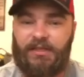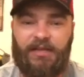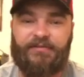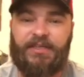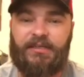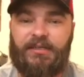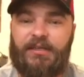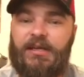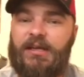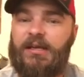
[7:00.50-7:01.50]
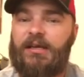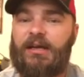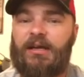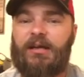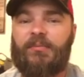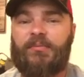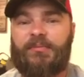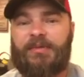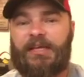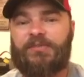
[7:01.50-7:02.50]
Love it.
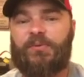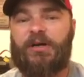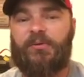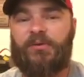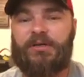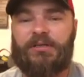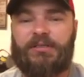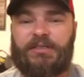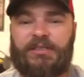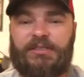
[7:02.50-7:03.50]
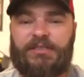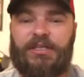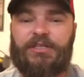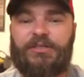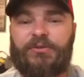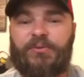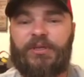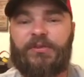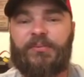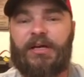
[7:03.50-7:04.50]
That's why I wanted to continue
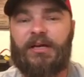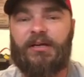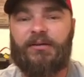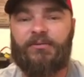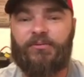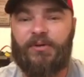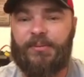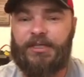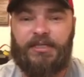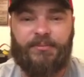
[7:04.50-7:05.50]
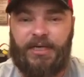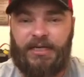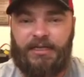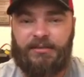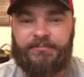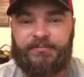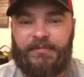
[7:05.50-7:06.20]
with my Remington buying.